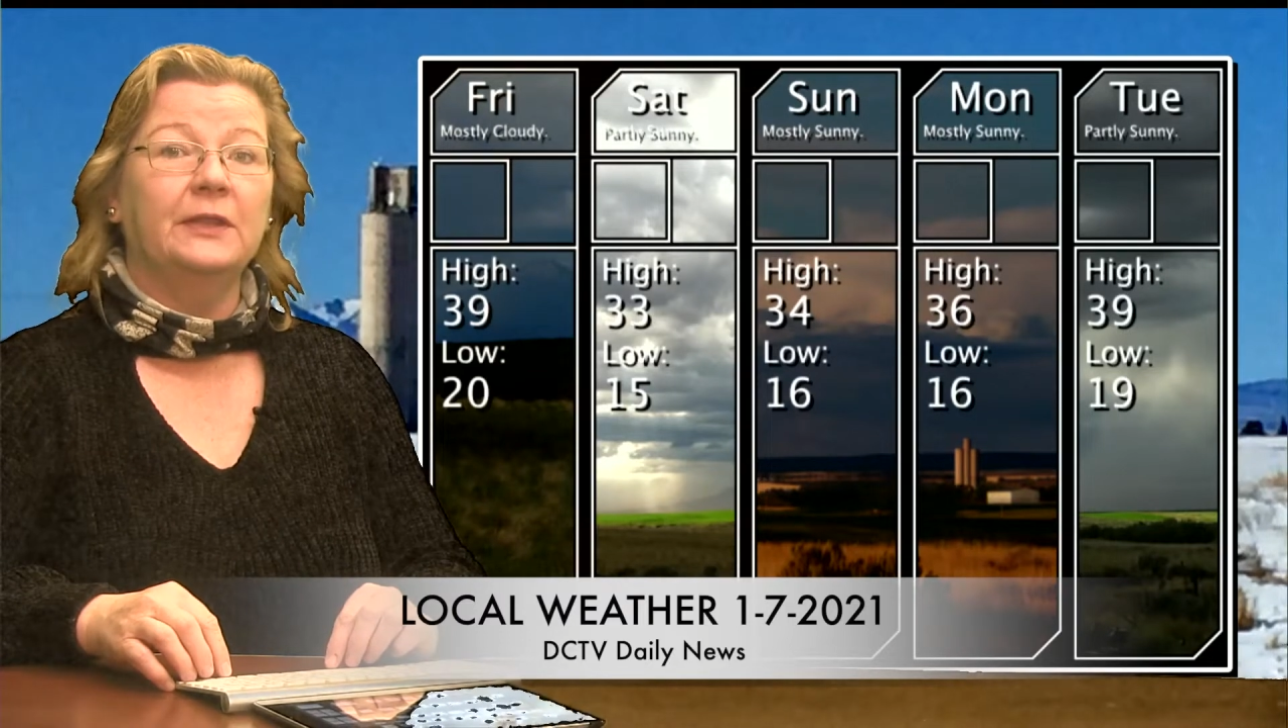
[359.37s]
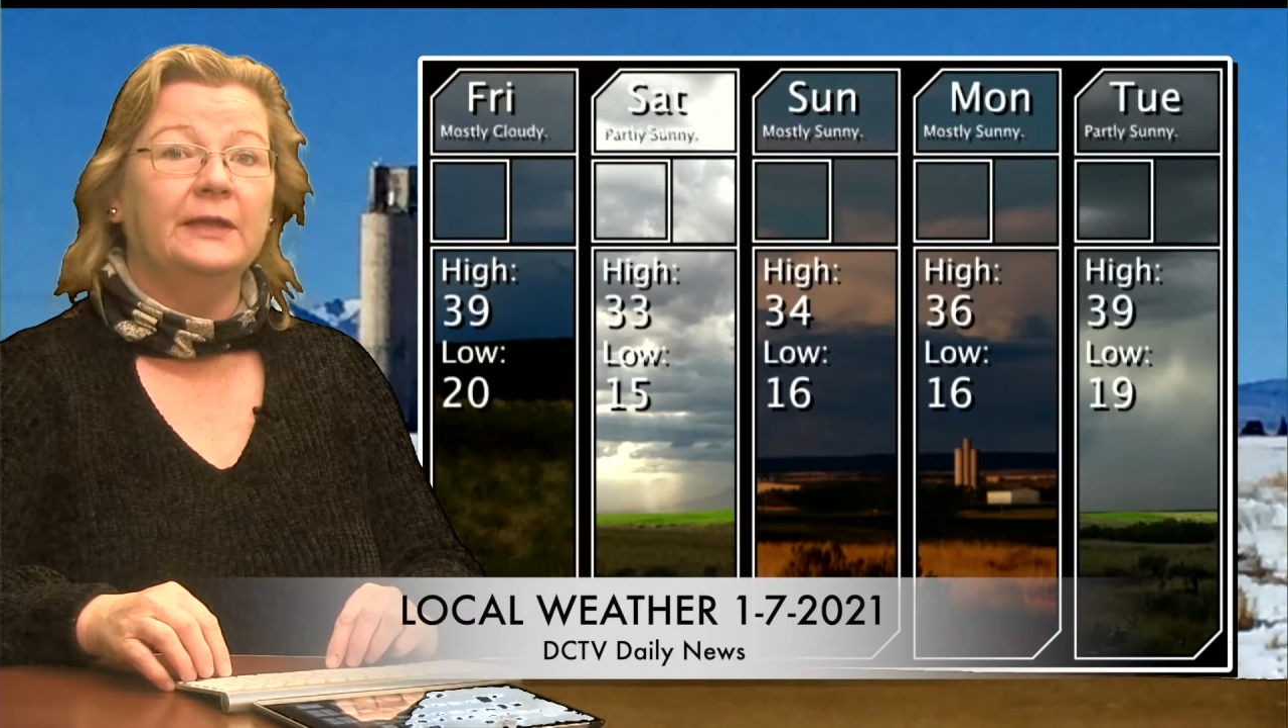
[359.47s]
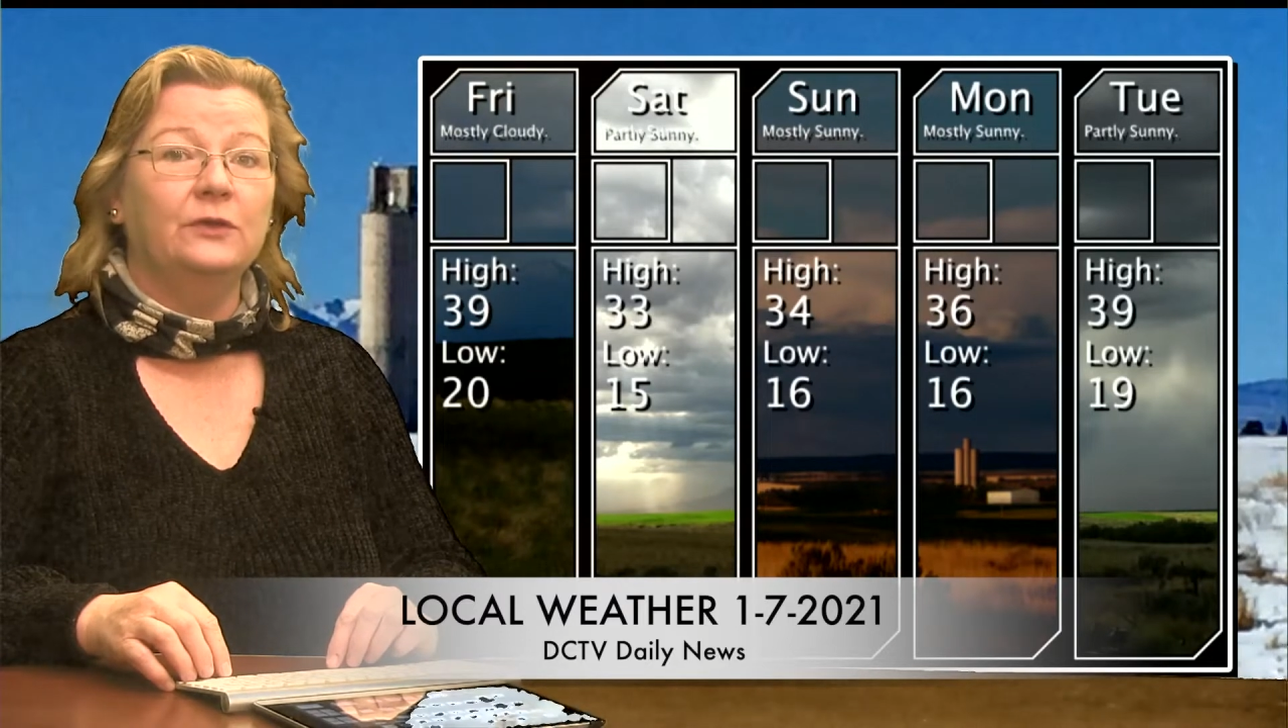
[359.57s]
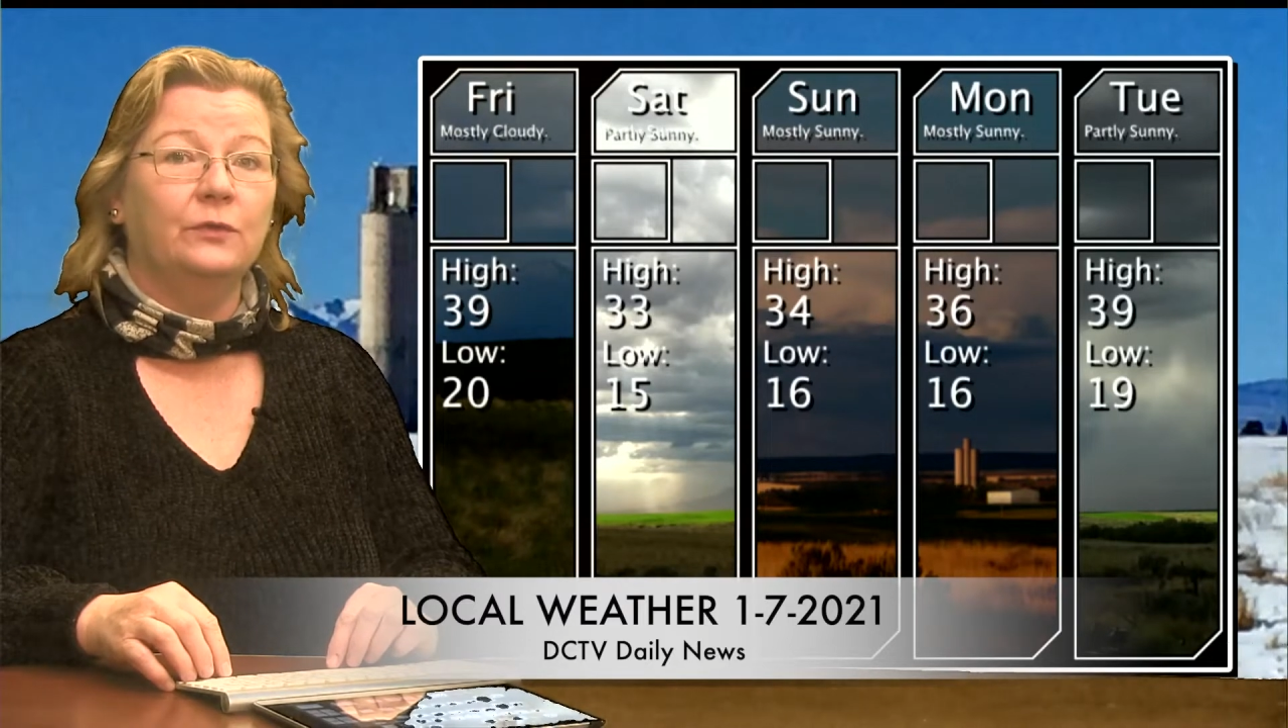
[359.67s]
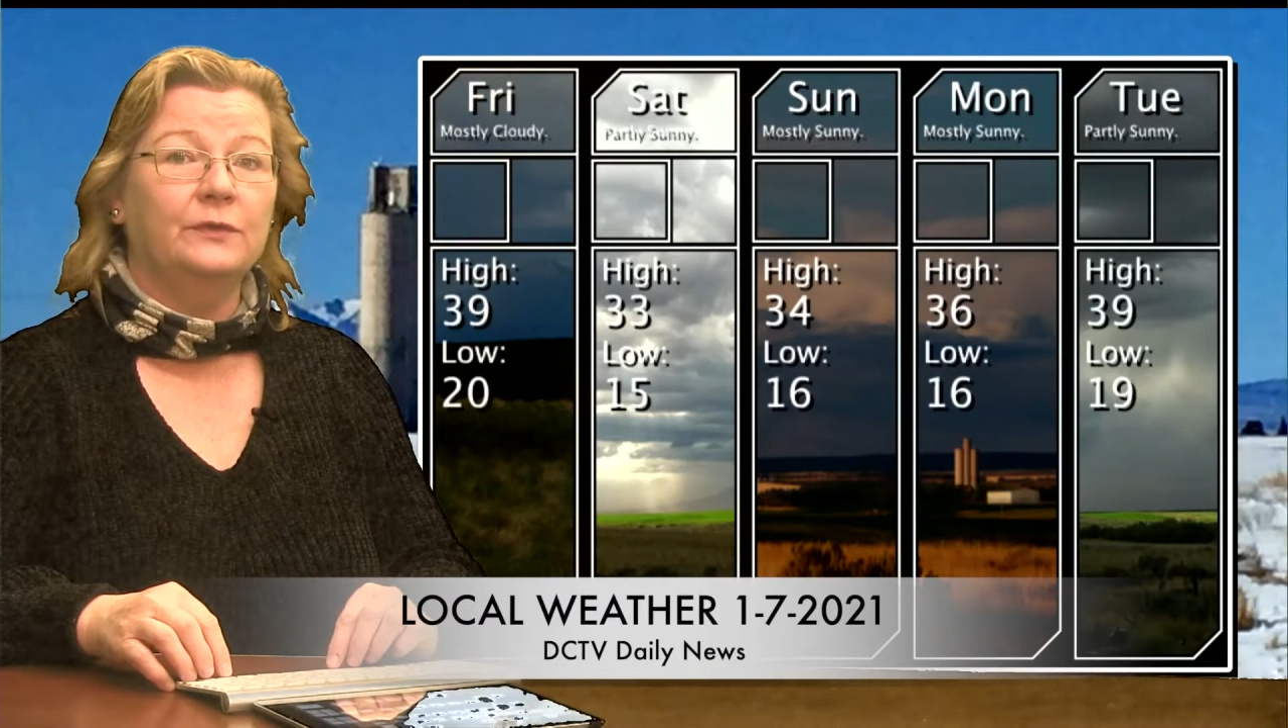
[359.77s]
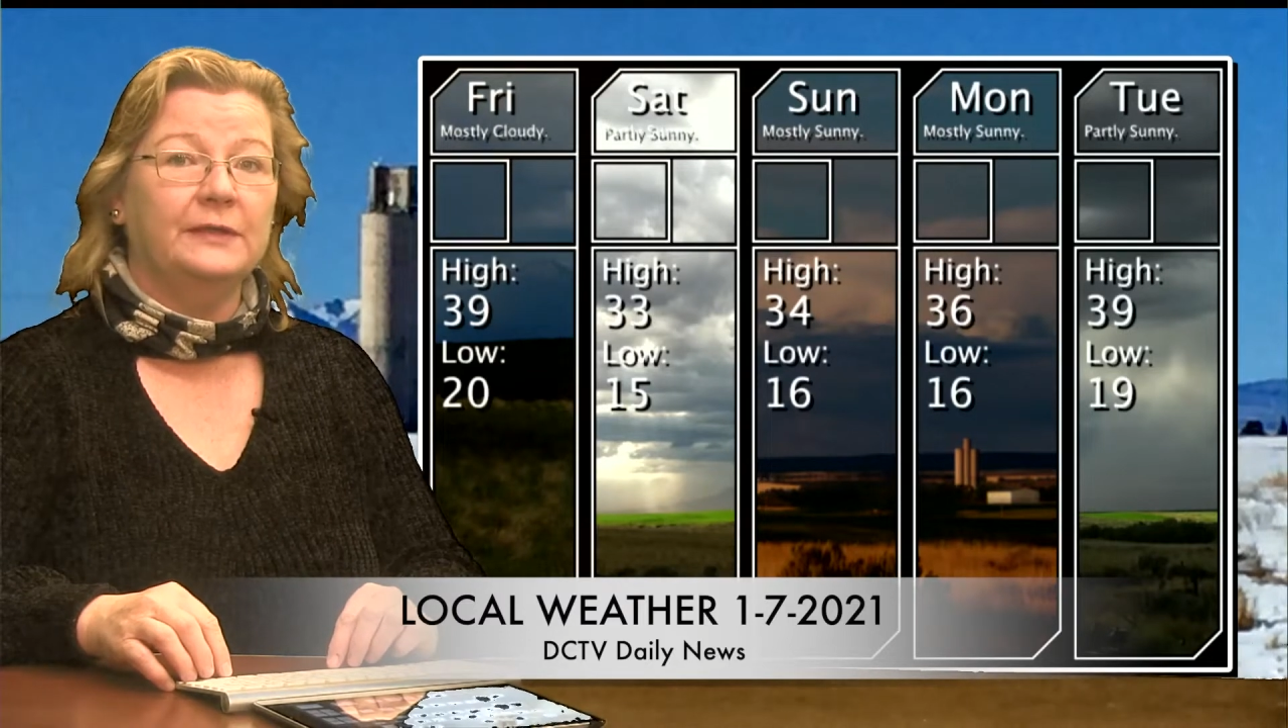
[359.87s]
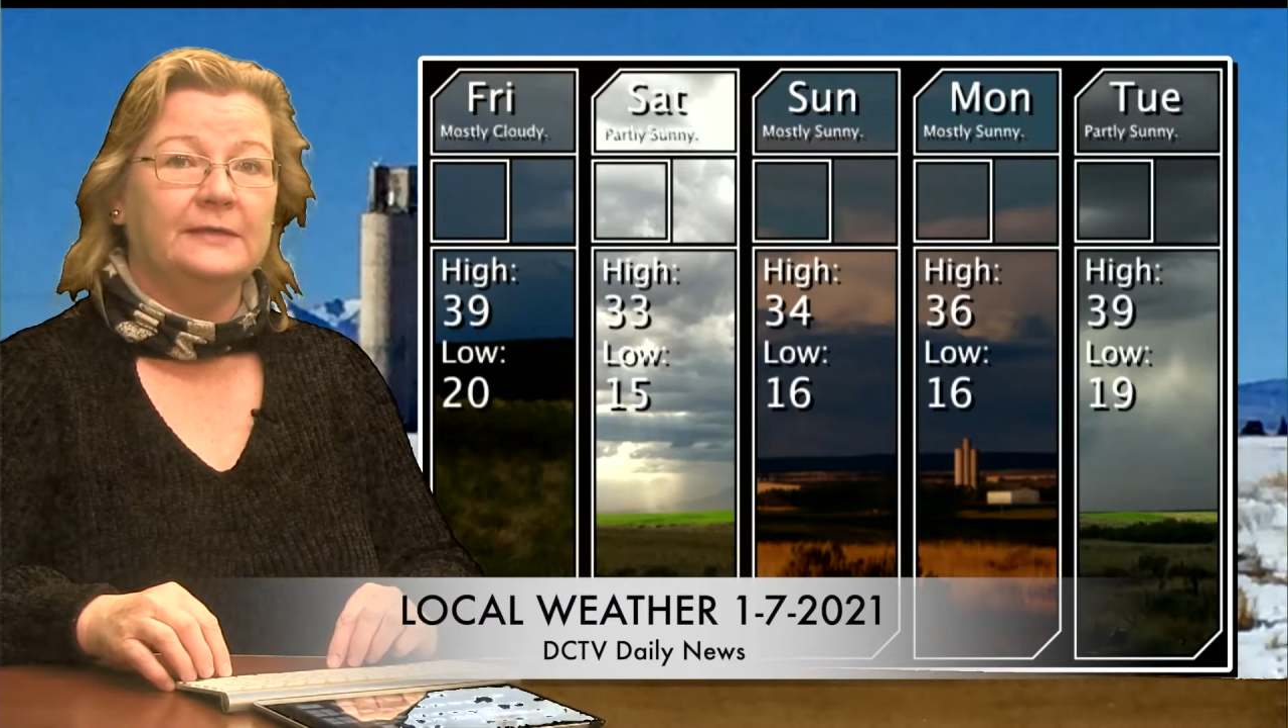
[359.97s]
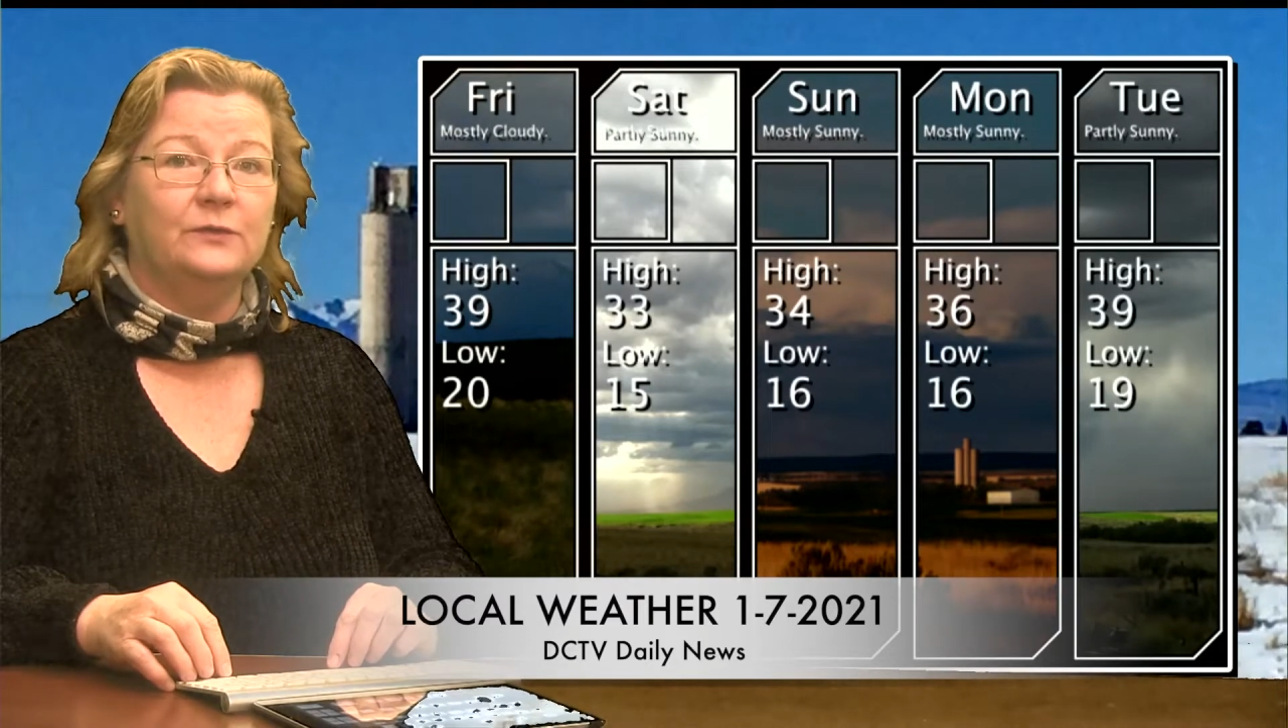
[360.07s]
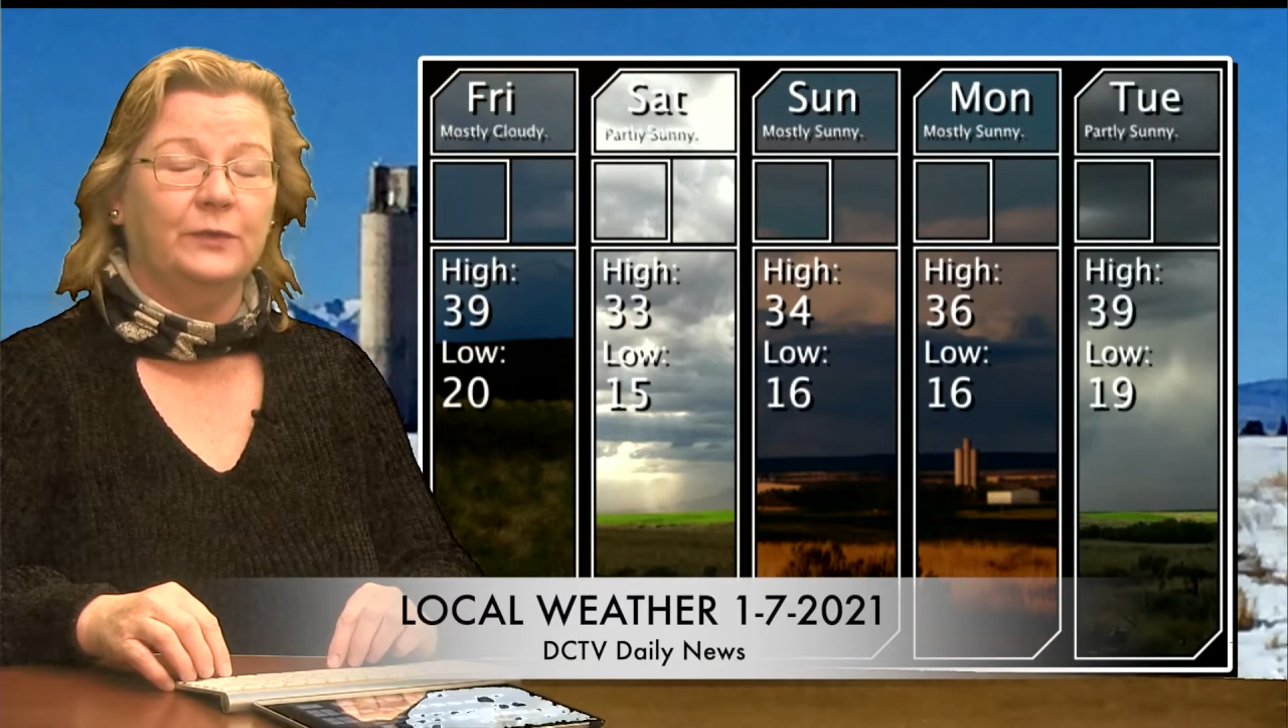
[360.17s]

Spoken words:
light northeast